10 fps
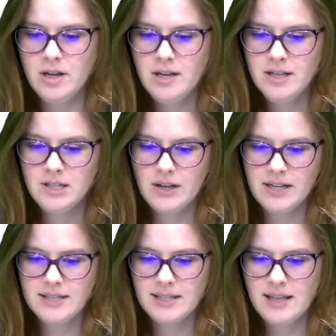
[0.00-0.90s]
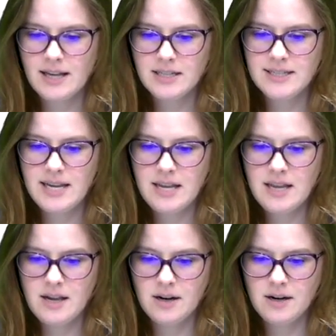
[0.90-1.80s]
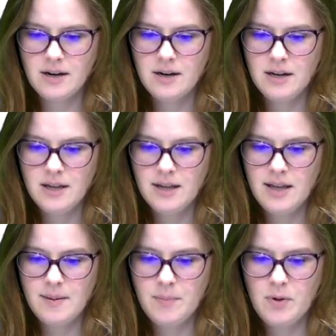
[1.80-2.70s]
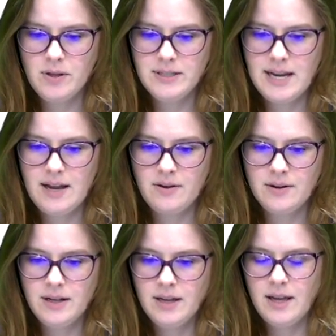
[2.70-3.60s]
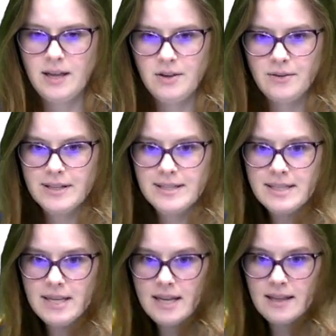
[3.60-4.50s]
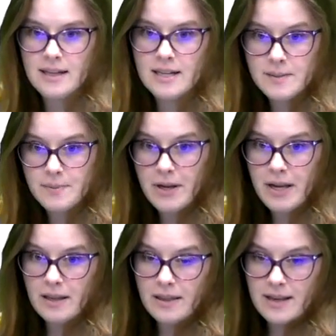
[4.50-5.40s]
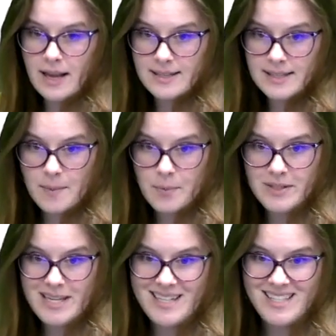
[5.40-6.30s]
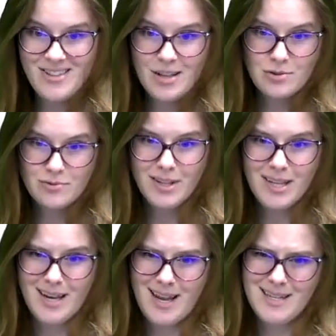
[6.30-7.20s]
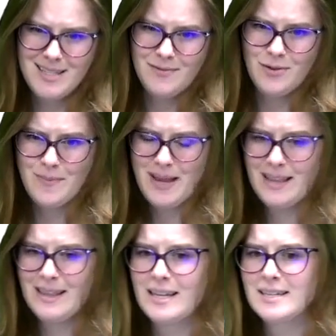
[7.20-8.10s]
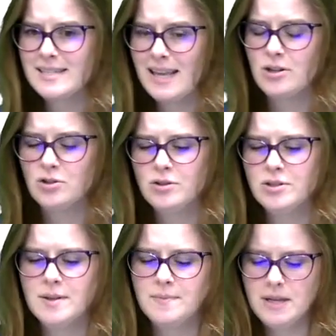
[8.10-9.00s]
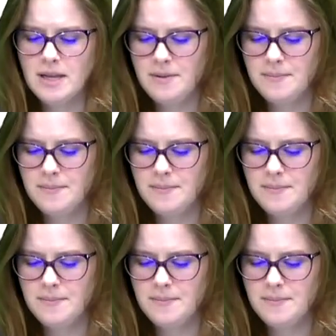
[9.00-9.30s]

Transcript: So I can select a date here, pull it down, and you can see that it's put in the next couple dates. So that's really nice if you're making like a schedule or something.